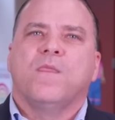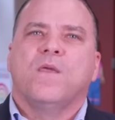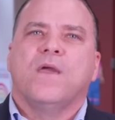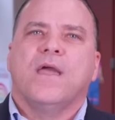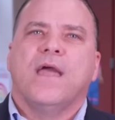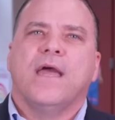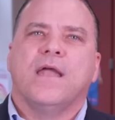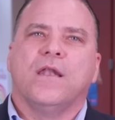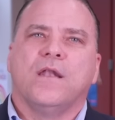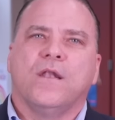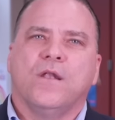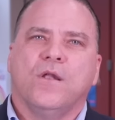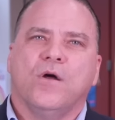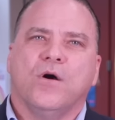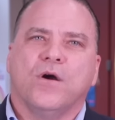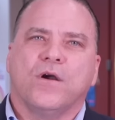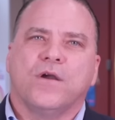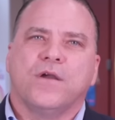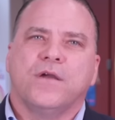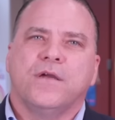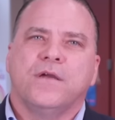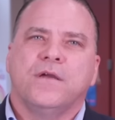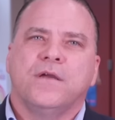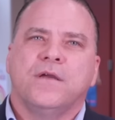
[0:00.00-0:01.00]
And
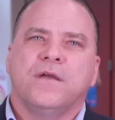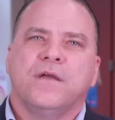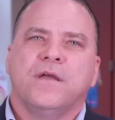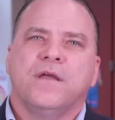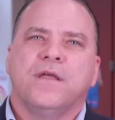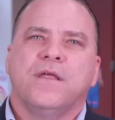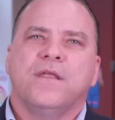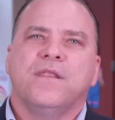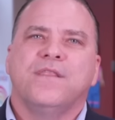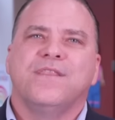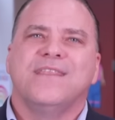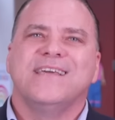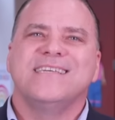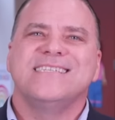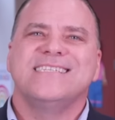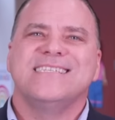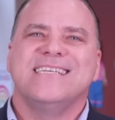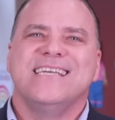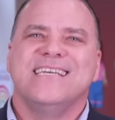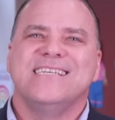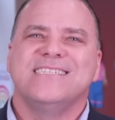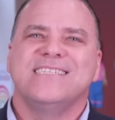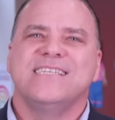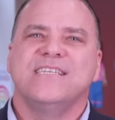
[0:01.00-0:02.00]
look, this
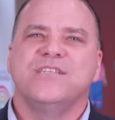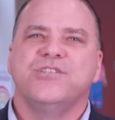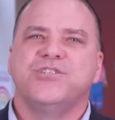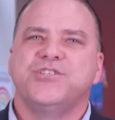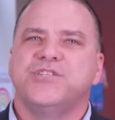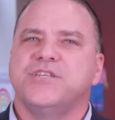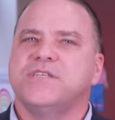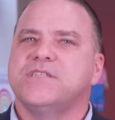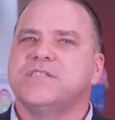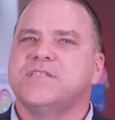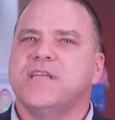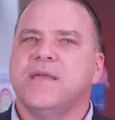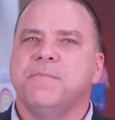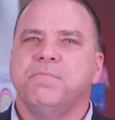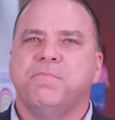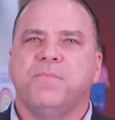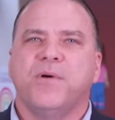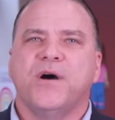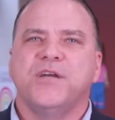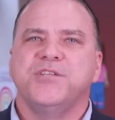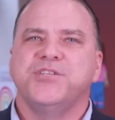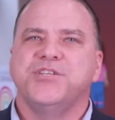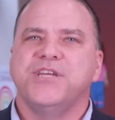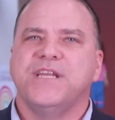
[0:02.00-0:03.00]
isn't just a
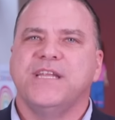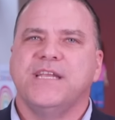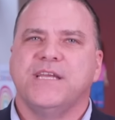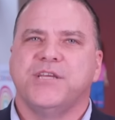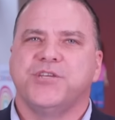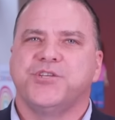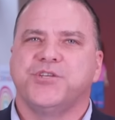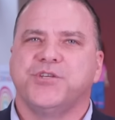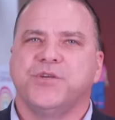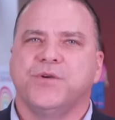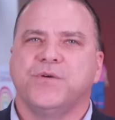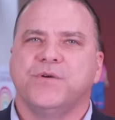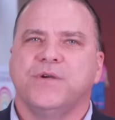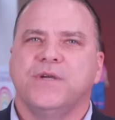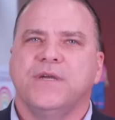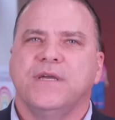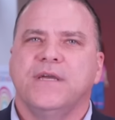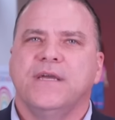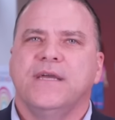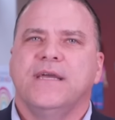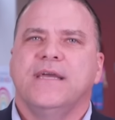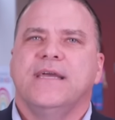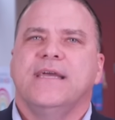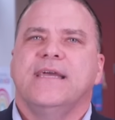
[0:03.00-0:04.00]
budget issue,
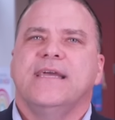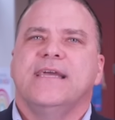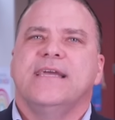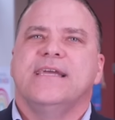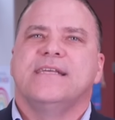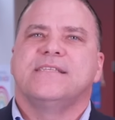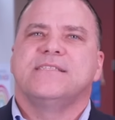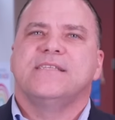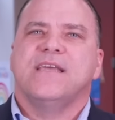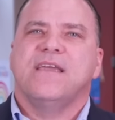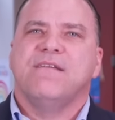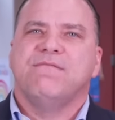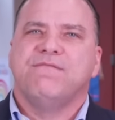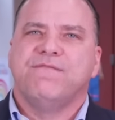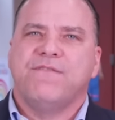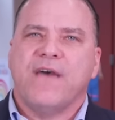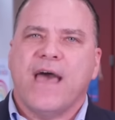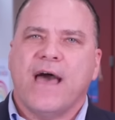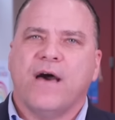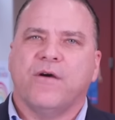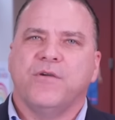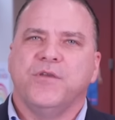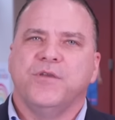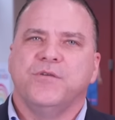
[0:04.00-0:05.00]
it's a
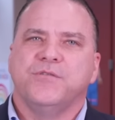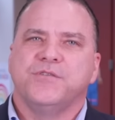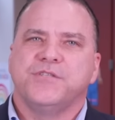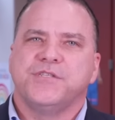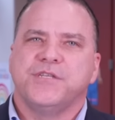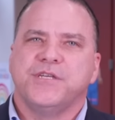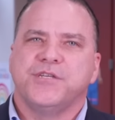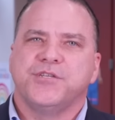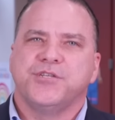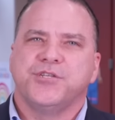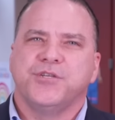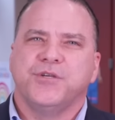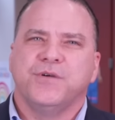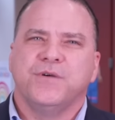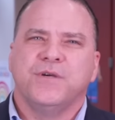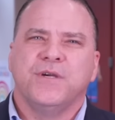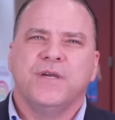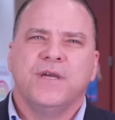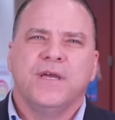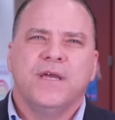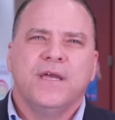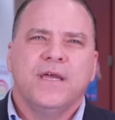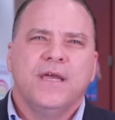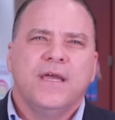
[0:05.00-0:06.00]
values issue.
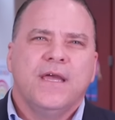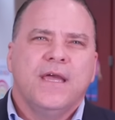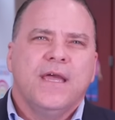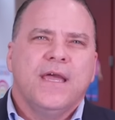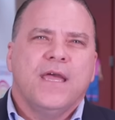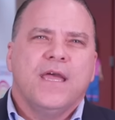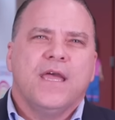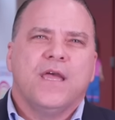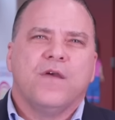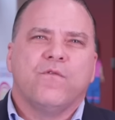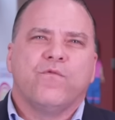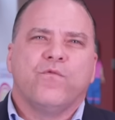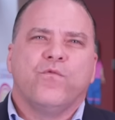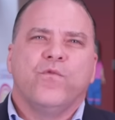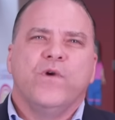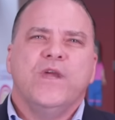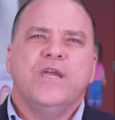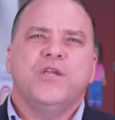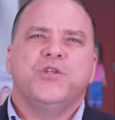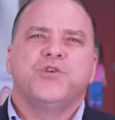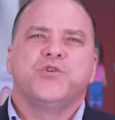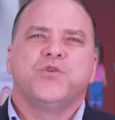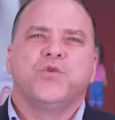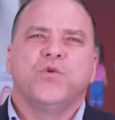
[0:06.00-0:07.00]
If
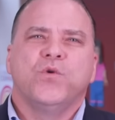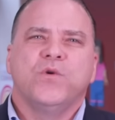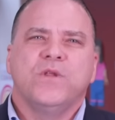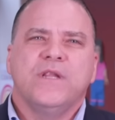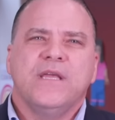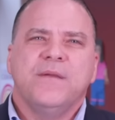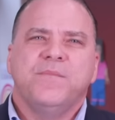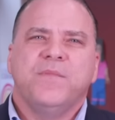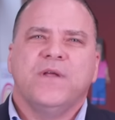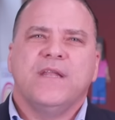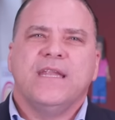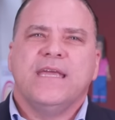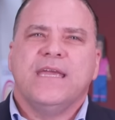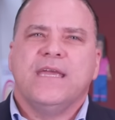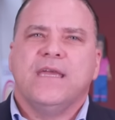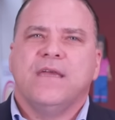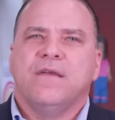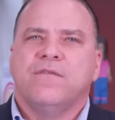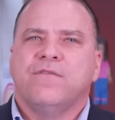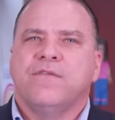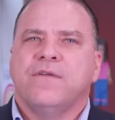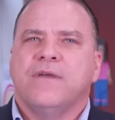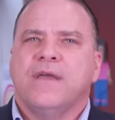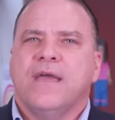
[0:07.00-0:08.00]
we truly
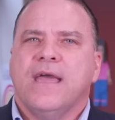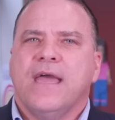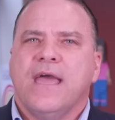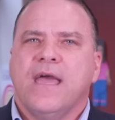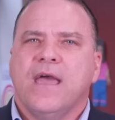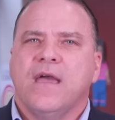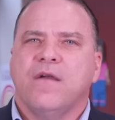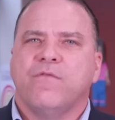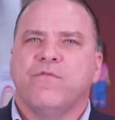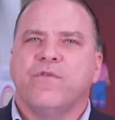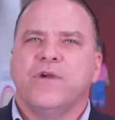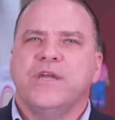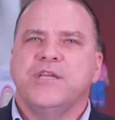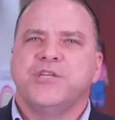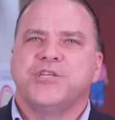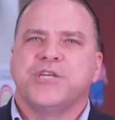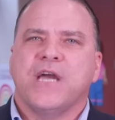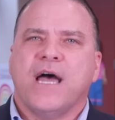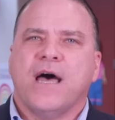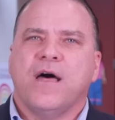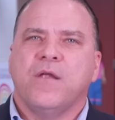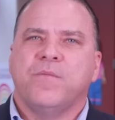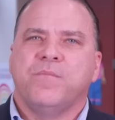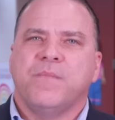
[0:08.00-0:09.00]
believe every
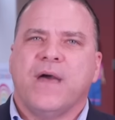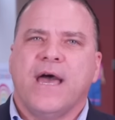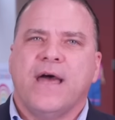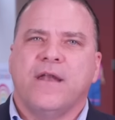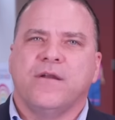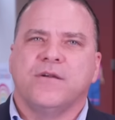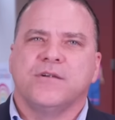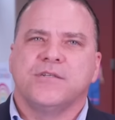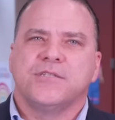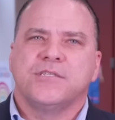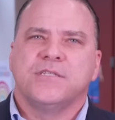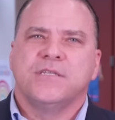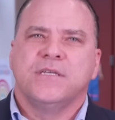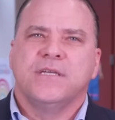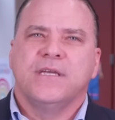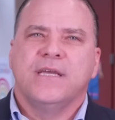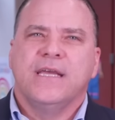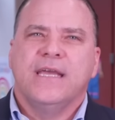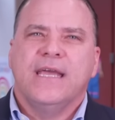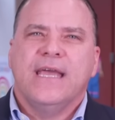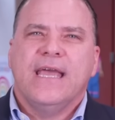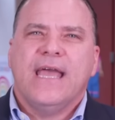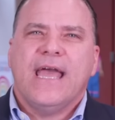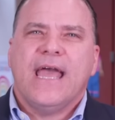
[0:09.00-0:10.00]
child matters
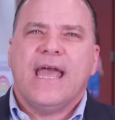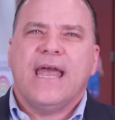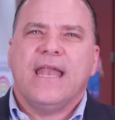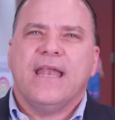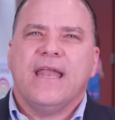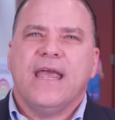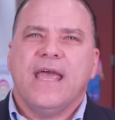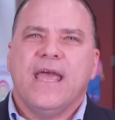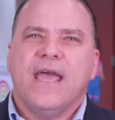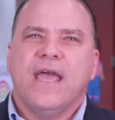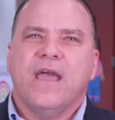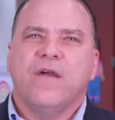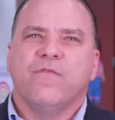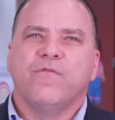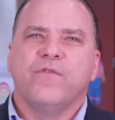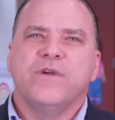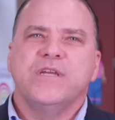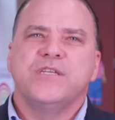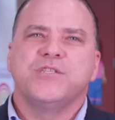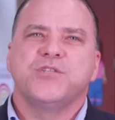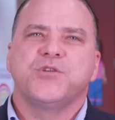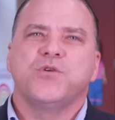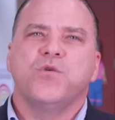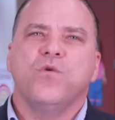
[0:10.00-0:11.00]
and
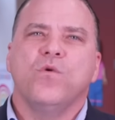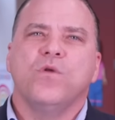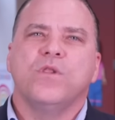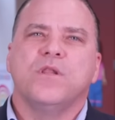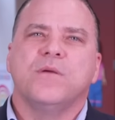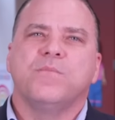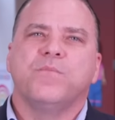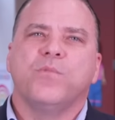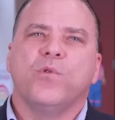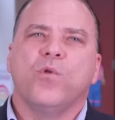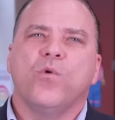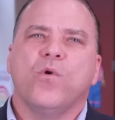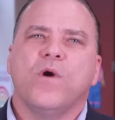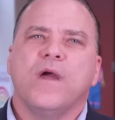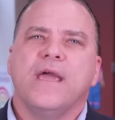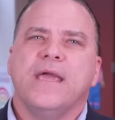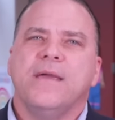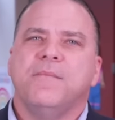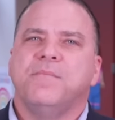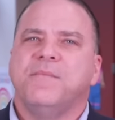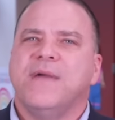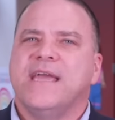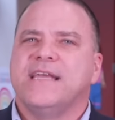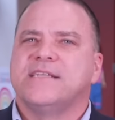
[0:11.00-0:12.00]
every school
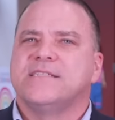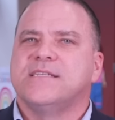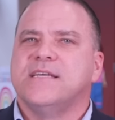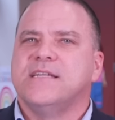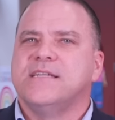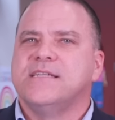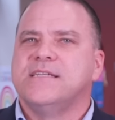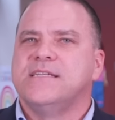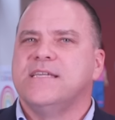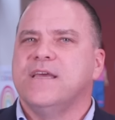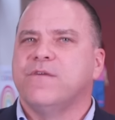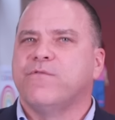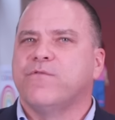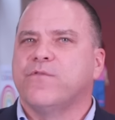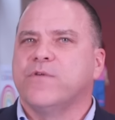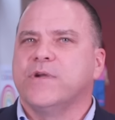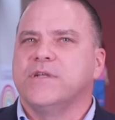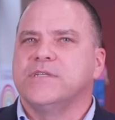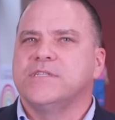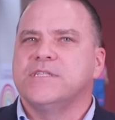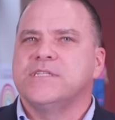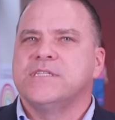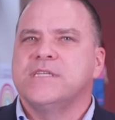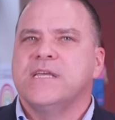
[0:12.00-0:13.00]
employee makes a
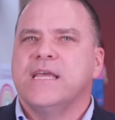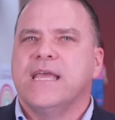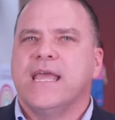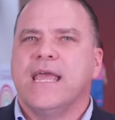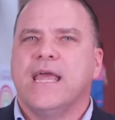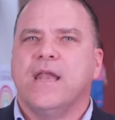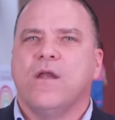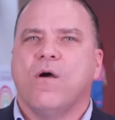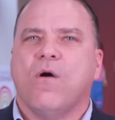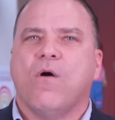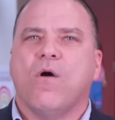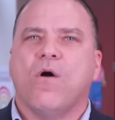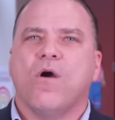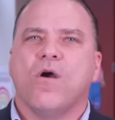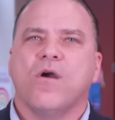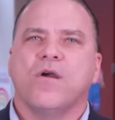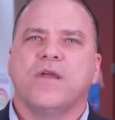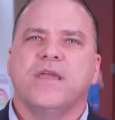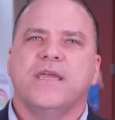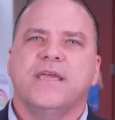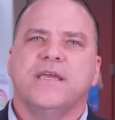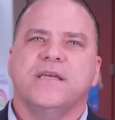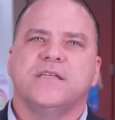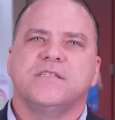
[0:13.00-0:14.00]
difference in our
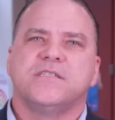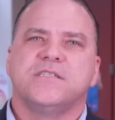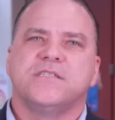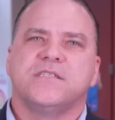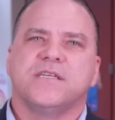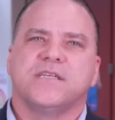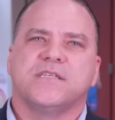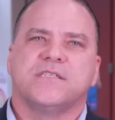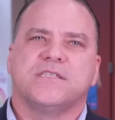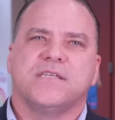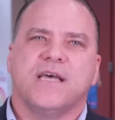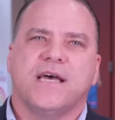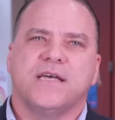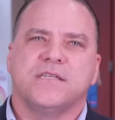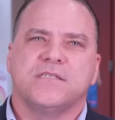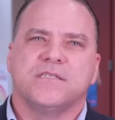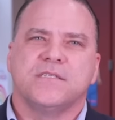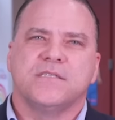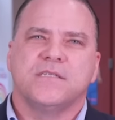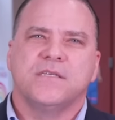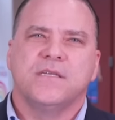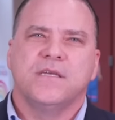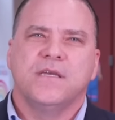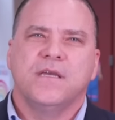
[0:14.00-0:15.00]
kids'
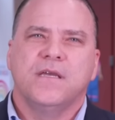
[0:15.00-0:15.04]
success,